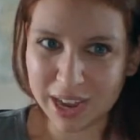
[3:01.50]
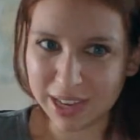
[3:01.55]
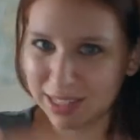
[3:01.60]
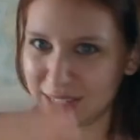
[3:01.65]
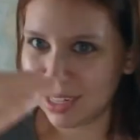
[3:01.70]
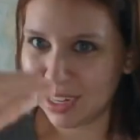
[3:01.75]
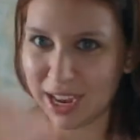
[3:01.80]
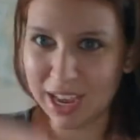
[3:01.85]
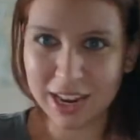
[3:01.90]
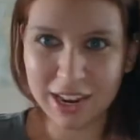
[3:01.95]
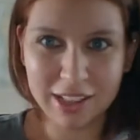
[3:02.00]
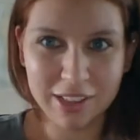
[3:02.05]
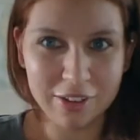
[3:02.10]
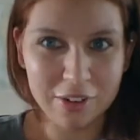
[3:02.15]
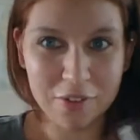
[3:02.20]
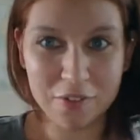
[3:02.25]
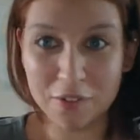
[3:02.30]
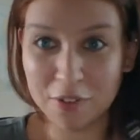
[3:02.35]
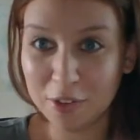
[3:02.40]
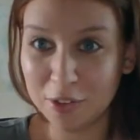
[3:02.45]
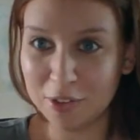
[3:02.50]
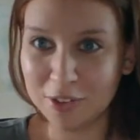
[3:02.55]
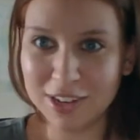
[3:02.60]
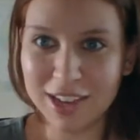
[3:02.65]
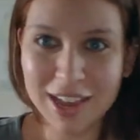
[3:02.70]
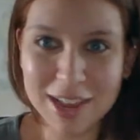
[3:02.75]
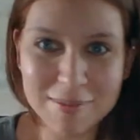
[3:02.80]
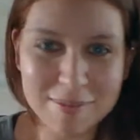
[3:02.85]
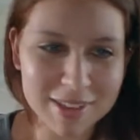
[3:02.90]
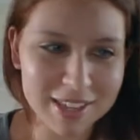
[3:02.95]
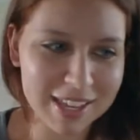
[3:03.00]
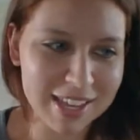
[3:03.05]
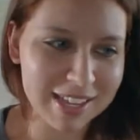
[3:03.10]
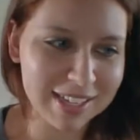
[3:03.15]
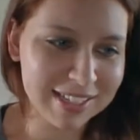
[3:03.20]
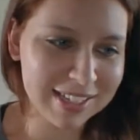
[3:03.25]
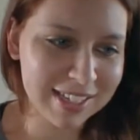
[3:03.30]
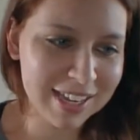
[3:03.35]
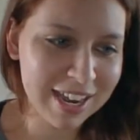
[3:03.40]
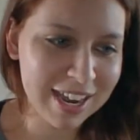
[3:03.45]
as I got a little further typing
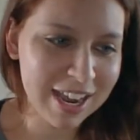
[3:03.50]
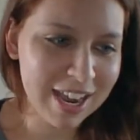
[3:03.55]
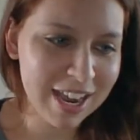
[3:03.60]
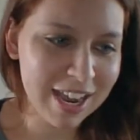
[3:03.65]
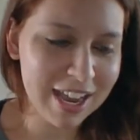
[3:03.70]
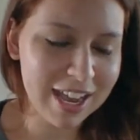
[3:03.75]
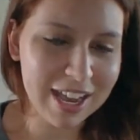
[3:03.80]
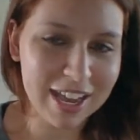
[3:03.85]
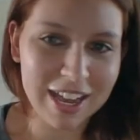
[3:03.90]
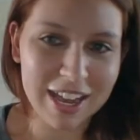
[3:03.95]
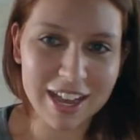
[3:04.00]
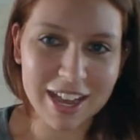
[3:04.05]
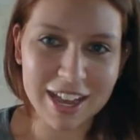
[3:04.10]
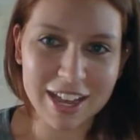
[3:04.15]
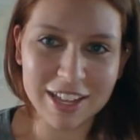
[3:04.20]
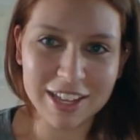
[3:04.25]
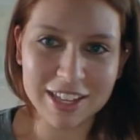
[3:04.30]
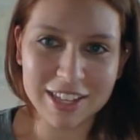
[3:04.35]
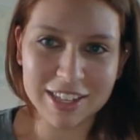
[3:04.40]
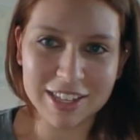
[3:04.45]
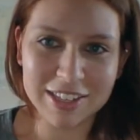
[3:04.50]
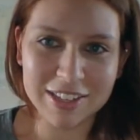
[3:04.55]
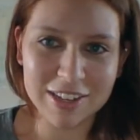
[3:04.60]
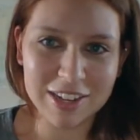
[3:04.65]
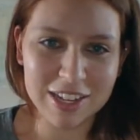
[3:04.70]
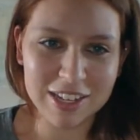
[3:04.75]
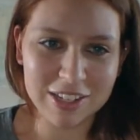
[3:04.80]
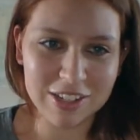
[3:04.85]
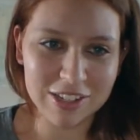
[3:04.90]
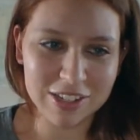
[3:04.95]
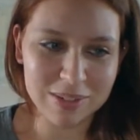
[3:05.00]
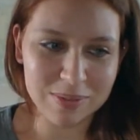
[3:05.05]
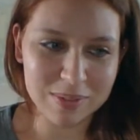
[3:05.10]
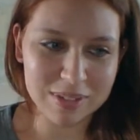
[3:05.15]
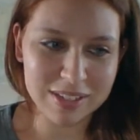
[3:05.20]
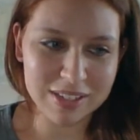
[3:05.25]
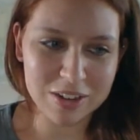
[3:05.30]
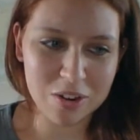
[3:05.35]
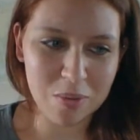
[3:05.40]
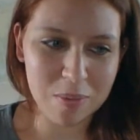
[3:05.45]
it, it just was
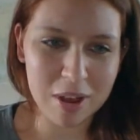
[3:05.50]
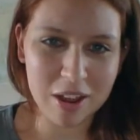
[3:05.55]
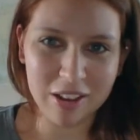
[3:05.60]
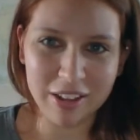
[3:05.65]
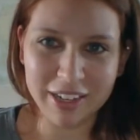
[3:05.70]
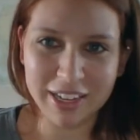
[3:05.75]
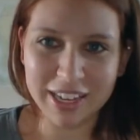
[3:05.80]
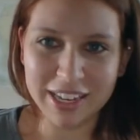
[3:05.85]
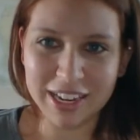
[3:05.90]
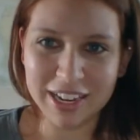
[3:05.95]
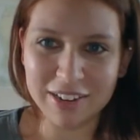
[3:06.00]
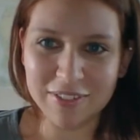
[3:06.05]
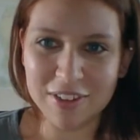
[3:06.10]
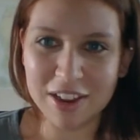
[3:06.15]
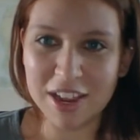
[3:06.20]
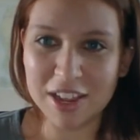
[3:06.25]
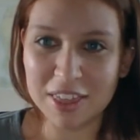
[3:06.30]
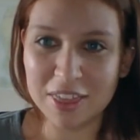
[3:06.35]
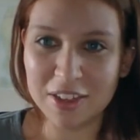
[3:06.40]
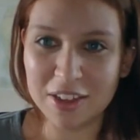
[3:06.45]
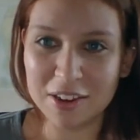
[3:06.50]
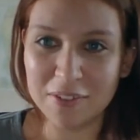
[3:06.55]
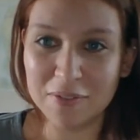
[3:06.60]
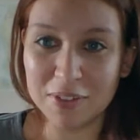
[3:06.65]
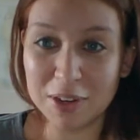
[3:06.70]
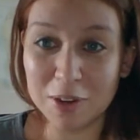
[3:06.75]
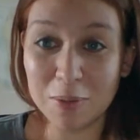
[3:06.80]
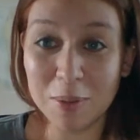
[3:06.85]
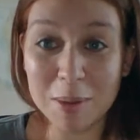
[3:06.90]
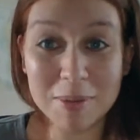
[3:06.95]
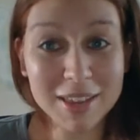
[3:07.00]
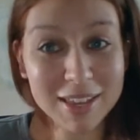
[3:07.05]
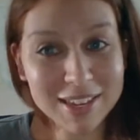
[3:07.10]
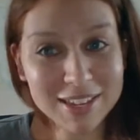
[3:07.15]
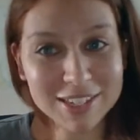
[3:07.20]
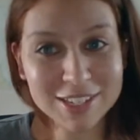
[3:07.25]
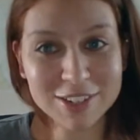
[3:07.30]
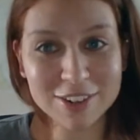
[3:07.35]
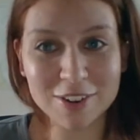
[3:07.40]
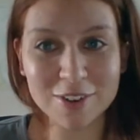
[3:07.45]
snowballing, and I thought a video might be
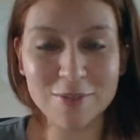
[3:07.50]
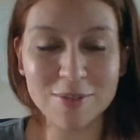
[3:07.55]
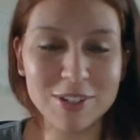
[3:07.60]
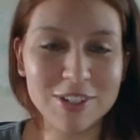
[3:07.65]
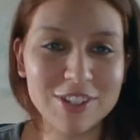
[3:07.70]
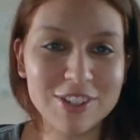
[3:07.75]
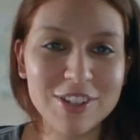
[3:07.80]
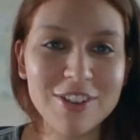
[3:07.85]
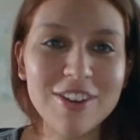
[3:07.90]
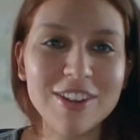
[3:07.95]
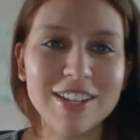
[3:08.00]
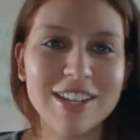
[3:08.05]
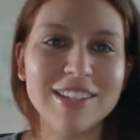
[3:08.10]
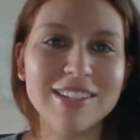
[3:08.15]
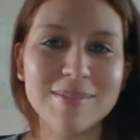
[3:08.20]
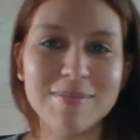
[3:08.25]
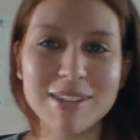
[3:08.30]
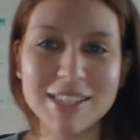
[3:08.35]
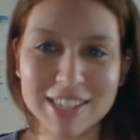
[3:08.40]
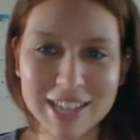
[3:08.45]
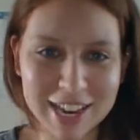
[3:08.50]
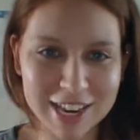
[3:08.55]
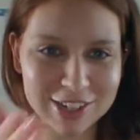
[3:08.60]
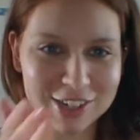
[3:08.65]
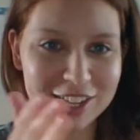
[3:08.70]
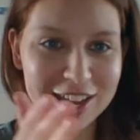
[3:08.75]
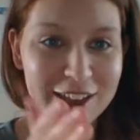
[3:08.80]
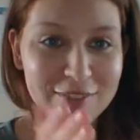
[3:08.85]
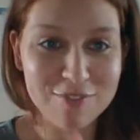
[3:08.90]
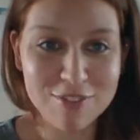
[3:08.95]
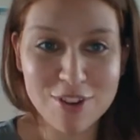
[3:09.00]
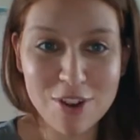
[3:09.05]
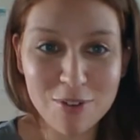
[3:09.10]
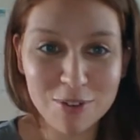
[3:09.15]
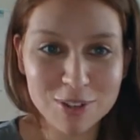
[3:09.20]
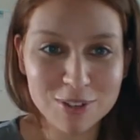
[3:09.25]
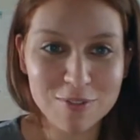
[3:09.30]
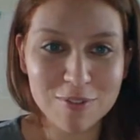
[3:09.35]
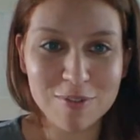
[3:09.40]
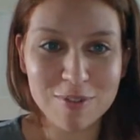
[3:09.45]
easier, which is good because it means I actually have
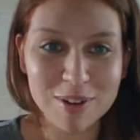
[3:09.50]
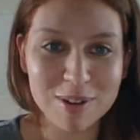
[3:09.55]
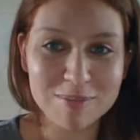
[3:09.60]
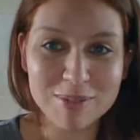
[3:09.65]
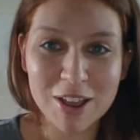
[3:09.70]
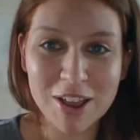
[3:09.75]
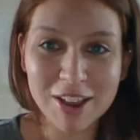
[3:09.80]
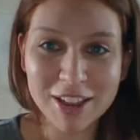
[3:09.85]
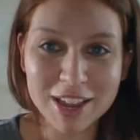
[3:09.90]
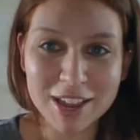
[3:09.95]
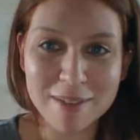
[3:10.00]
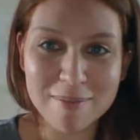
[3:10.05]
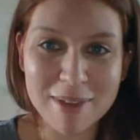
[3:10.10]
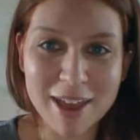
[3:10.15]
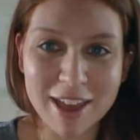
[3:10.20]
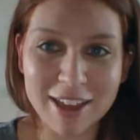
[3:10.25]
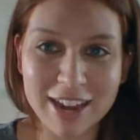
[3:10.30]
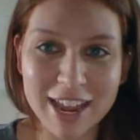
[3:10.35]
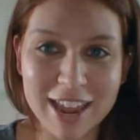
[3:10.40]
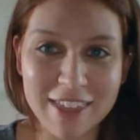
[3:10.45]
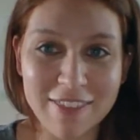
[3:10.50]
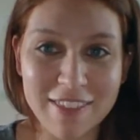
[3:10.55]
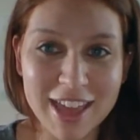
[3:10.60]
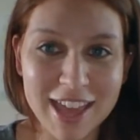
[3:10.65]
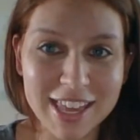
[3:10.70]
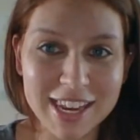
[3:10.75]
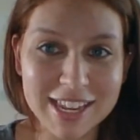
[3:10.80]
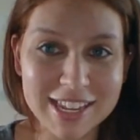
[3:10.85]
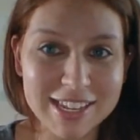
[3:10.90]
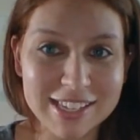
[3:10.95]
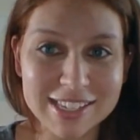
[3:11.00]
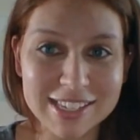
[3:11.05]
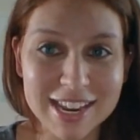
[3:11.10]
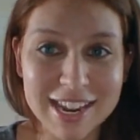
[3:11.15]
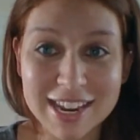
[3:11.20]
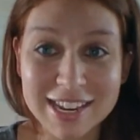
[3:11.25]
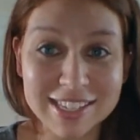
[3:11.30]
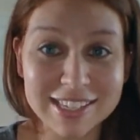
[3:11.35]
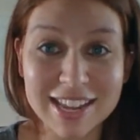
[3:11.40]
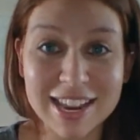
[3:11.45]
notes for what I'm talking about, and that is
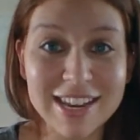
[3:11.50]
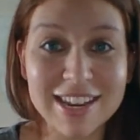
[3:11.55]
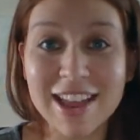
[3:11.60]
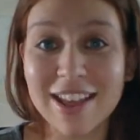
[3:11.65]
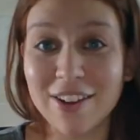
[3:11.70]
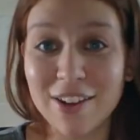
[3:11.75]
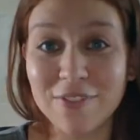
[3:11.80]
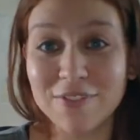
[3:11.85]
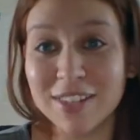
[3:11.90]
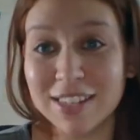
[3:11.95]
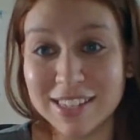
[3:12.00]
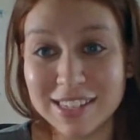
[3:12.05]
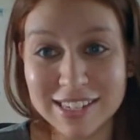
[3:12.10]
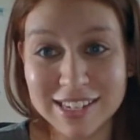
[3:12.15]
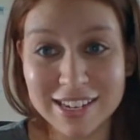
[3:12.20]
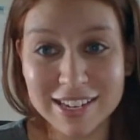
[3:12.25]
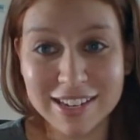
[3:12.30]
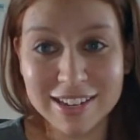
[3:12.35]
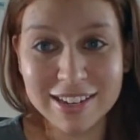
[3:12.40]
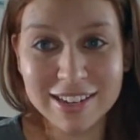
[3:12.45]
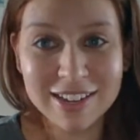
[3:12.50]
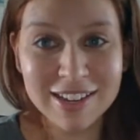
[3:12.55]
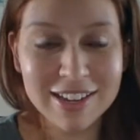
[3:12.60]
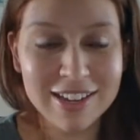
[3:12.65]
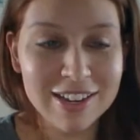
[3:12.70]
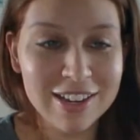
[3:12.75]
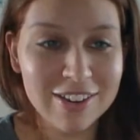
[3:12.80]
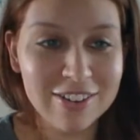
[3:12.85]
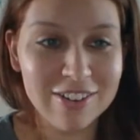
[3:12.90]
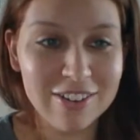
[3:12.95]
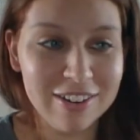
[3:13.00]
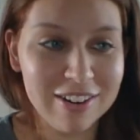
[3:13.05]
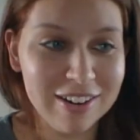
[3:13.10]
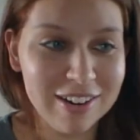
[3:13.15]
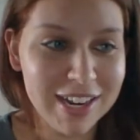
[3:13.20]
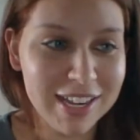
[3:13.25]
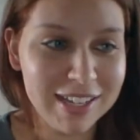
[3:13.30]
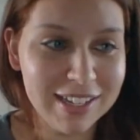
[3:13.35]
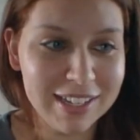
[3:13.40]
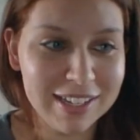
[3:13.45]
a sight not often seen, or
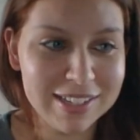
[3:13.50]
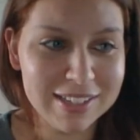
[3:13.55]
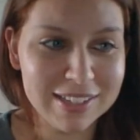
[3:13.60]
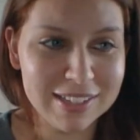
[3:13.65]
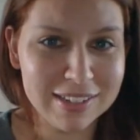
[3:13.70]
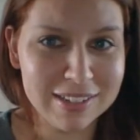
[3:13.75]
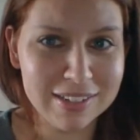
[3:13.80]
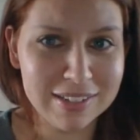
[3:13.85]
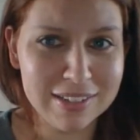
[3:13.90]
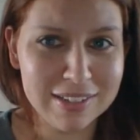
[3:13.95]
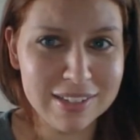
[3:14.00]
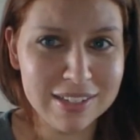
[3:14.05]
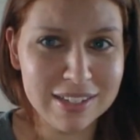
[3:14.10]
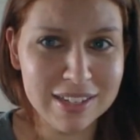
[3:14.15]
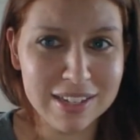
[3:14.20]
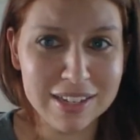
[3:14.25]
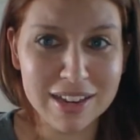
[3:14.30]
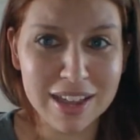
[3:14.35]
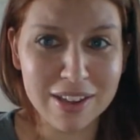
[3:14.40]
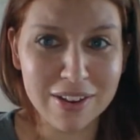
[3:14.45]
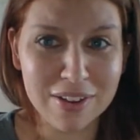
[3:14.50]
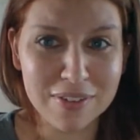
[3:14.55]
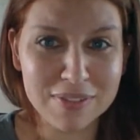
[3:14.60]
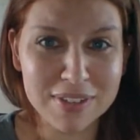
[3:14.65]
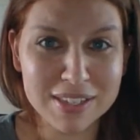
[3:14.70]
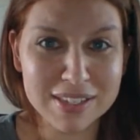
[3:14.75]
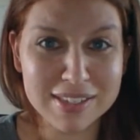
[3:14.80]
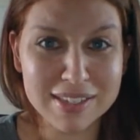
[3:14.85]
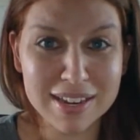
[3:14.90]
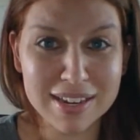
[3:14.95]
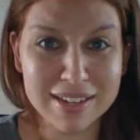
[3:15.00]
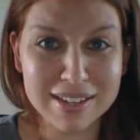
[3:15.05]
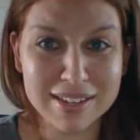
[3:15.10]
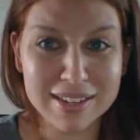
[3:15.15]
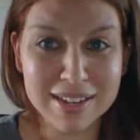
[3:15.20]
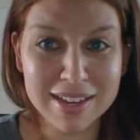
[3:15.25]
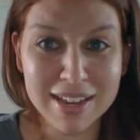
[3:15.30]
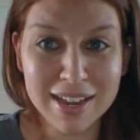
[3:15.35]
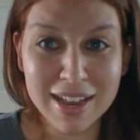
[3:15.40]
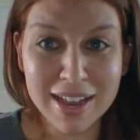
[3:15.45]
at least a scene not often
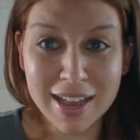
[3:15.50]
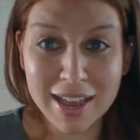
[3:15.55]
cited.